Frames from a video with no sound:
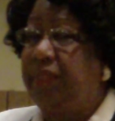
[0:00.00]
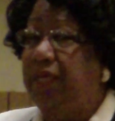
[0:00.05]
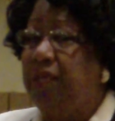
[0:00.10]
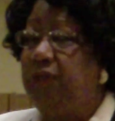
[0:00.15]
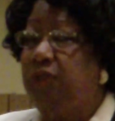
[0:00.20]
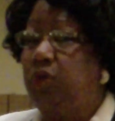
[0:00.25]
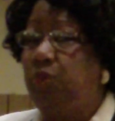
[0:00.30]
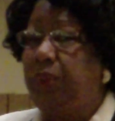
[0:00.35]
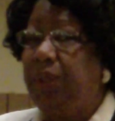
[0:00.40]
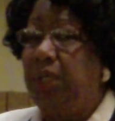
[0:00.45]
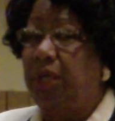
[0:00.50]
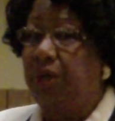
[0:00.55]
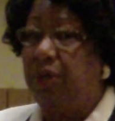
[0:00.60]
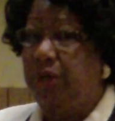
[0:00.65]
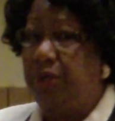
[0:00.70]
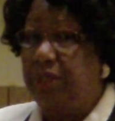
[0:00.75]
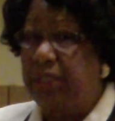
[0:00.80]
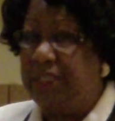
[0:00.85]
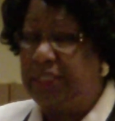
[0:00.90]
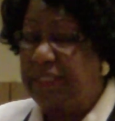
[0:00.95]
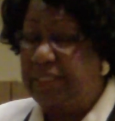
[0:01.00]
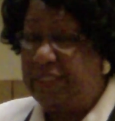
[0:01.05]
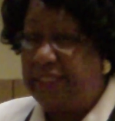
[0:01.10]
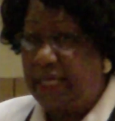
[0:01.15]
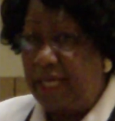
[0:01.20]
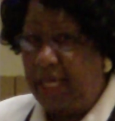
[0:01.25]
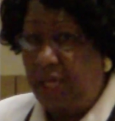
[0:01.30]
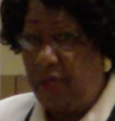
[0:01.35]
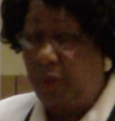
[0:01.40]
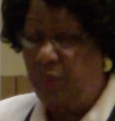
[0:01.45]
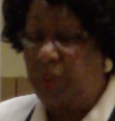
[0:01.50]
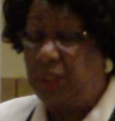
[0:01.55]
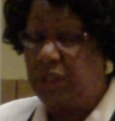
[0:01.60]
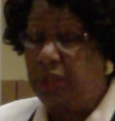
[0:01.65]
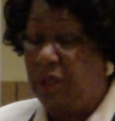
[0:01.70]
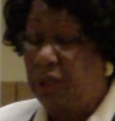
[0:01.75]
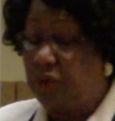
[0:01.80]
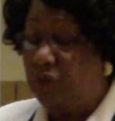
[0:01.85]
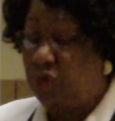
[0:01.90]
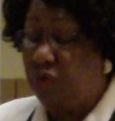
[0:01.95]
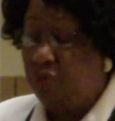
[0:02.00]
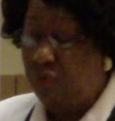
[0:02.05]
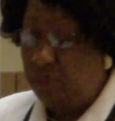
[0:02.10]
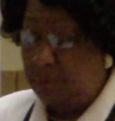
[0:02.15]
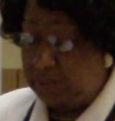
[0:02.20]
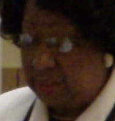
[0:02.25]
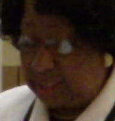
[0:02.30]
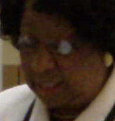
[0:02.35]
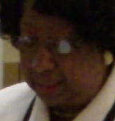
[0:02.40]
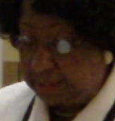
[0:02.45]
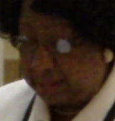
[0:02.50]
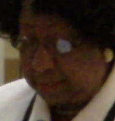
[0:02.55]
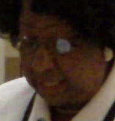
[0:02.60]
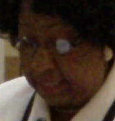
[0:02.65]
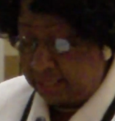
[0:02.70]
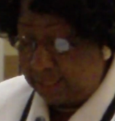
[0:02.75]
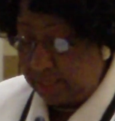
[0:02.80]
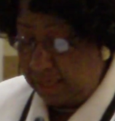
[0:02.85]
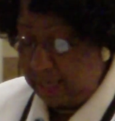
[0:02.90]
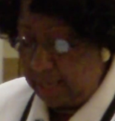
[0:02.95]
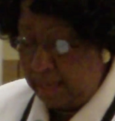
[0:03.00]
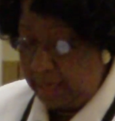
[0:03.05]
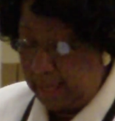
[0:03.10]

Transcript: things we heard today, which are true as I said,